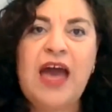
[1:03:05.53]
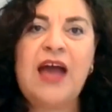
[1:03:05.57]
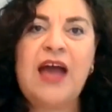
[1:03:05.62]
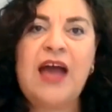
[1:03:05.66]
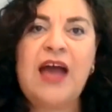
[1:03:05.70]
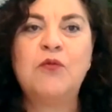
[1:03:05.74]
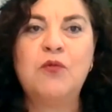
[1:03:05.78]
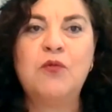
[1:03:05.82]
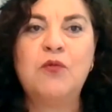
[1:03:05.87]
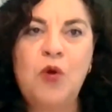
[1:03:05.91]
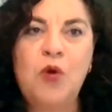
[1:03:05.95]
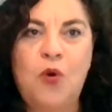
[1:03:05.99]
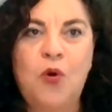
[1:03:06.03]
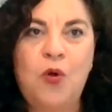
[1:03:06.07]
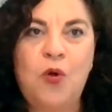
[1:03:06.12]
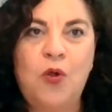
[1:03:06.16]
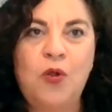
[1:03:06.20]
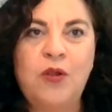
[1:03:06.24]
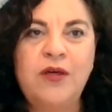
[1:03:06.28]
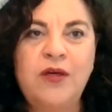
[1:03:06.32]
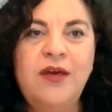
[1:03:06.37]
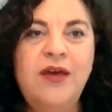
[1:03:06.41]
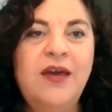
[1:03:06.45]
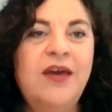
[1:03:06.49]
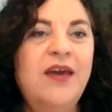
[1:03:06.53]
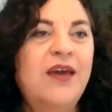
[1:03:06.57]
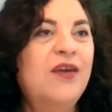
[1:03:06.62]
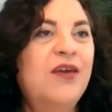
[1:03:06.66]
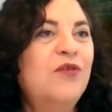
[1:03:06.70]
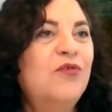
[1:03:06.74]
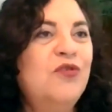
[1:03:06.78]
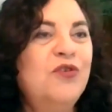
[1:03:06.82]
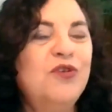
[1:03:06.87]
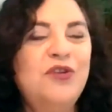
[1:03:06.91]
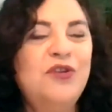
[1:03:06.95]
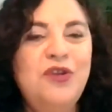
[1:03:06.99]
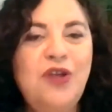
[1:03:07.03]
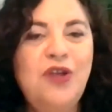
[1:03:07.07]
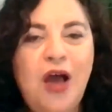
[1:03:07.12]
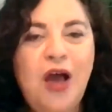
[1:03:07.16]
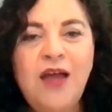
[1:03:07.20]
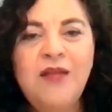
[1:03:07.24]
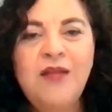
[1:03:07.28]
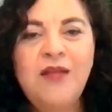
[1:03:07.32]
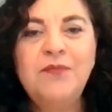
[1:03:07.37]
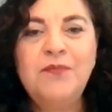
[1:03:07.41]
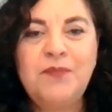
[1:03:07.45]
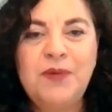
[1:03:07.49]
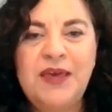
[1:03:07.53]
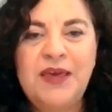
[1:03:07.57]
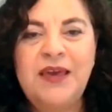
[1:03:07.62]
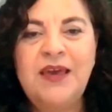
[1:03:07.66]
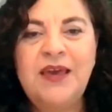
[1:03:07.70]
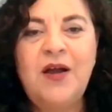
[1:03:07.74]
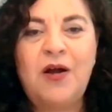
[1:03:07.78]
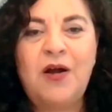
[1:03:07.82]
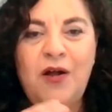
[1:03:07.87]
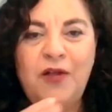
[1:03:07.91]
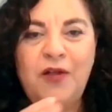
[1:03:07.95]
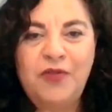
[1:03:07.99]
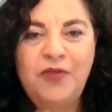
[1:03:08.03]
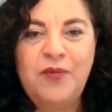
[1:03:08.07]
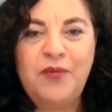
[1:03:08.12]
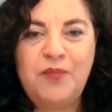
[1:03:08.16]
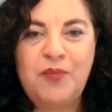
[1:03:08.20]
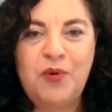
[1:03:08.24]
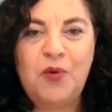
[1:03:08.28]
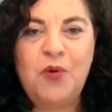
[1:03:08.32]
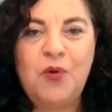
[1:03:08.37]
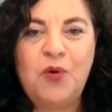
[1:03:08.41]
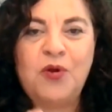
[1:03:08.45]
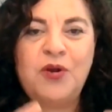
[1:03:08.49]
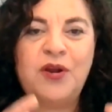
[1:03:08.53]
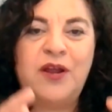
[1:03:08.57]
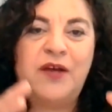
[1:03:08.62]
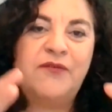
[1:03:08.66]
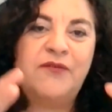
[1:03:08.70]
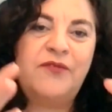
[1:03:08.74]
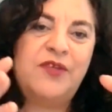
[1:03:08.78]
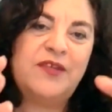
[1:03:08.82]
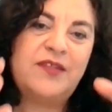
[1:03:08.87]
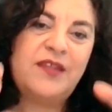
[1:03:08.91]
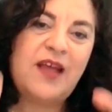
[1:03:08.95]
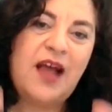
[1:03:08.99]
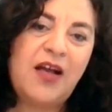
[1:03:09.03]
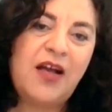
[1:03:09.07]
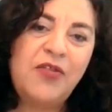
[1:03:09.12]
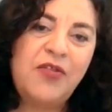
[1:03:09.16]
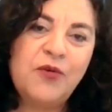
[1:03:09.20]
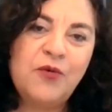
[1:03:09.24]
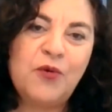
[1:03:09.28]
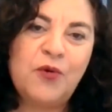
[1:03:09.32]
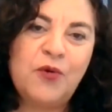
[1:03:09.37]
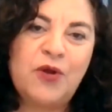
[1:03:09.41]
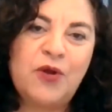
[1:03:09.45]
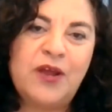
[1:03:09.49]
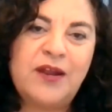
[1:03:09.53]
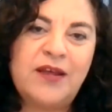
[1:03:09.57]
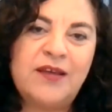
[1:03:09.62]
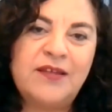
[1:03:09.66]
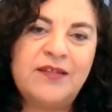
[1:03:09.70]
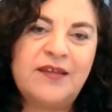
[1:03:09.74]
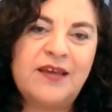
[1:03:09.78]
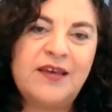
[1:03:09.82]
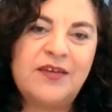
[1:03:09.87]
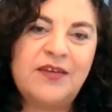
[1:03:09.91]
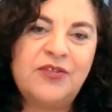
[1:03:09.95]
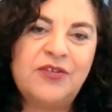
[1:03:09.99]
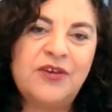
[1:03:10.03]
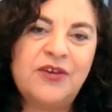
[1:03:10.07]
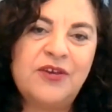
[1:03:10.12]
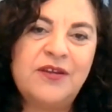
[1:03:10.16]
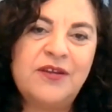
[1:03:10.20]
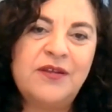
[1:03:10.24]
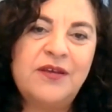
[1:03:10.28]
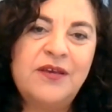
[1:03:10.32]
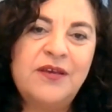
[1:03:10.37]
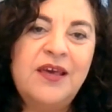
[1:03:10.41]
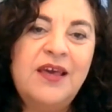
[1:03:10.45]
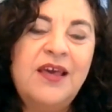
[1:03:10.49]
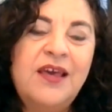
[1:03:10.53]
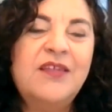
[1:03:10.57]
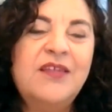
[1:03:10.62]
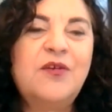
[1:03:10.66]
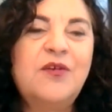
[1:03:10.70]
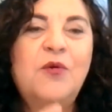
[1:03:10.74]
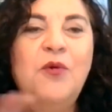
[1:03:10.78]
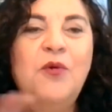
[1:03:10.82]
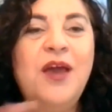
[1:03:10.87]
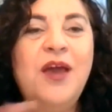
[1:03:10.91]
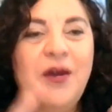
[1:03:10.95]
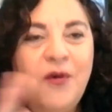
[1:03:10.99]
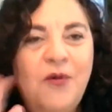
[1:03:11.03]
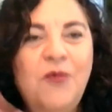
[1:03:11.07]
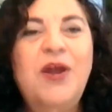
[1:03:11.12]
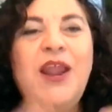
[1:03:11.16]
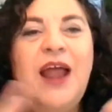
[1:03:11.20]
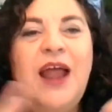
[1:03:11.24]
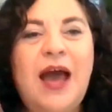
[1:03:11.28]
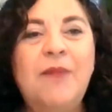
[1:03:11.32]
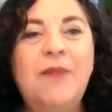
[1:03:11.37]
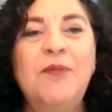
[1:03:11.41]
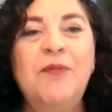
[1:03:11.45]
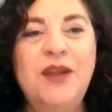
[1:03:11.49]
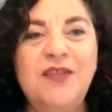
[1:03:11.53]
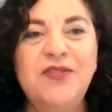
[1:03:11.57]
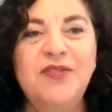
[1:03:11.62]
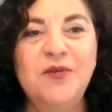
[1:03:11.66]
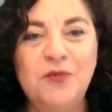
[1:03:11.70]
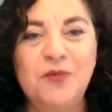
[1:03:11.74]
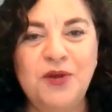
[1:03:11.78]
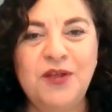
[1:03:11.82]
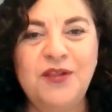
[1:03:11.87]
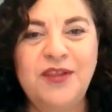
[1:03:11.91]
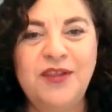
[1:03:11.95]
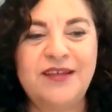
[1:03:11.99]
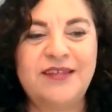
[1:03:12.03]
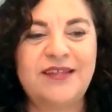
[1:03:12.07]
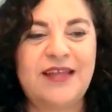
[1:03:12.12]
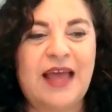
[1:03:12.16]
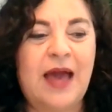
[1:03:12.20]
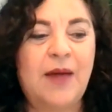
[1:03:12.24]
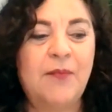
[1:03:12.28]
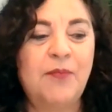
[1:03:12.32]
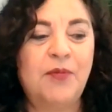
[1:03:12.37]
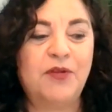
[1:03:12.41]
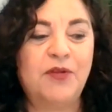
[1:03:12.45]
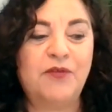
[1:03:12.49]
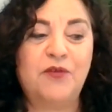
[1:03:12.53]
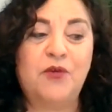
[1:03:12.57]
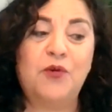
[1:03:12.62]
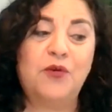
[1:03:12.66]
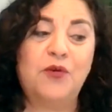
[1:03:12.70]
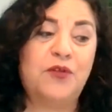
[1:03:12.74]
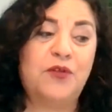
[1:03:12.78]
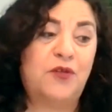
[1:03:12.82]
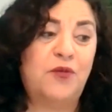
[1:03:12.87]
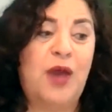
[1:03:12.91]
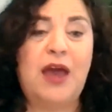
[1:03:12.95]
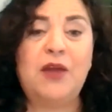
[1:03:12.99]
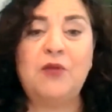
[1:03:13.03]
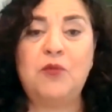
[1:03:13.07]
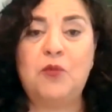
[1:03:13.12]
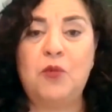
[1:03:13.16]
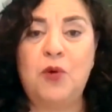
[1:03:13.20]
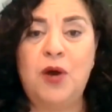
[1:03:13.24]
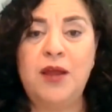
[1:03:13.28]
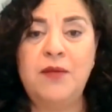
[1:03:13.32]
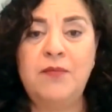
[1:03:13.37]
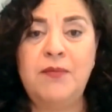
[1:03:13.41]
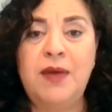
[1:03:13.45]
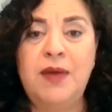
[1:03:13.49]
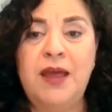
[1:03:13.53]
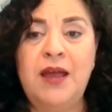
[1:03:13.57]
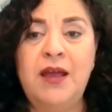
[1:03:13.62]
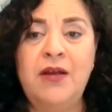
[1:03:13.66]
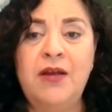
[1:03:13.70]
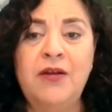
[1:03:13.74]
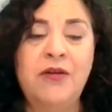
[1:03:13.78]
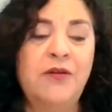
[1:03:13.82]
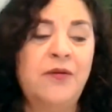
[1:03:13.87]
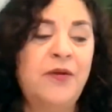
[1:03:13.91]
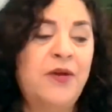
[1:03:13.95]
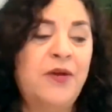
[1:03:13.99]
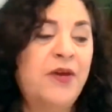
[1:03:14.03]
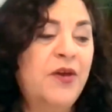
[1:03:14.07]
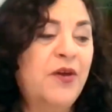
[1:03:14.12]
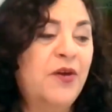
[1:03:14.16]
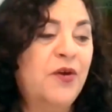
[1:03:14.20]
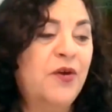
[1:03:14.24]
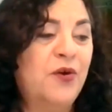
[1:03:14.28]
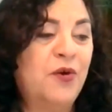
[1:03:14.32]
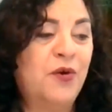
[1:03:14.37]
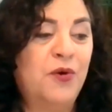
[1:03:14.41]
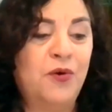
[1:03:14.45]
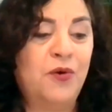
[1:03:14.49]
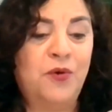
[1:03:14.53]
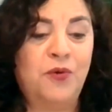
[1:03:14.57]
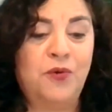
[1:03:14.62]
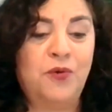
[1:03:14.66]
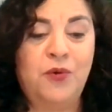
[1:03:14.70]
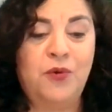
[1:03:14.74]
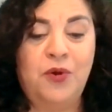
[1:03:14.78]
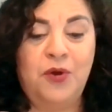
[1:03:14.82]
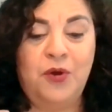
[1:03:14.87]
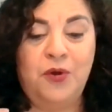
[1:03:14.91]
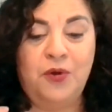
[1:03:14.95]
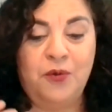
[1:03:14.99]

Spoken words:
that role. You should not be on the board of this other organization. So what happened in the real example, of course, you had one mayor who